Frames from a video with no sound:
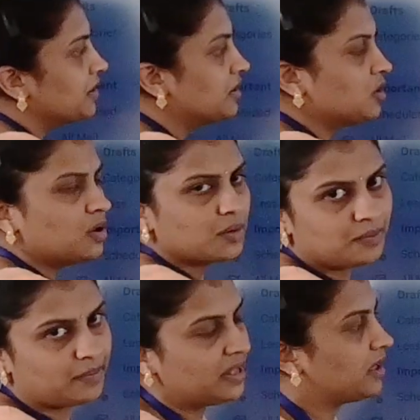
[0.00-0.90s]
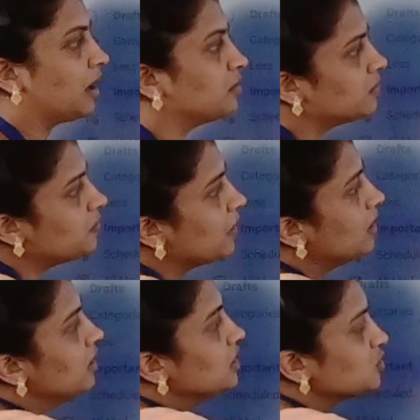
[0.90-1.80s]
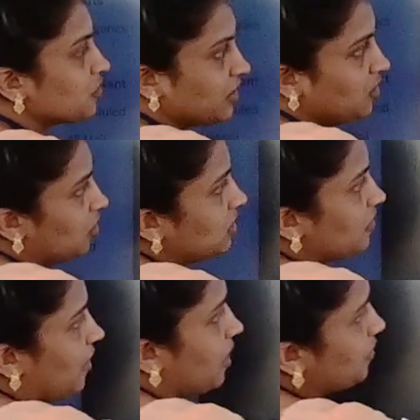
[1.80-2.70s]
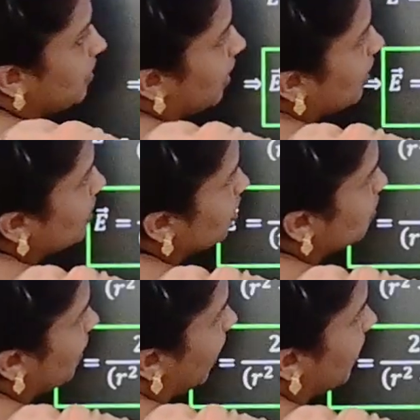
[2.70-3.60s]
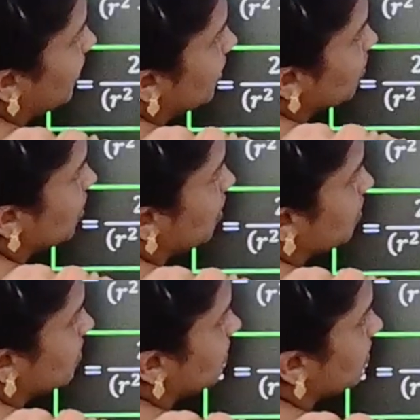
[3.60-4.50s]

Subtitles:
into p cap. So we know the formula 2a into q,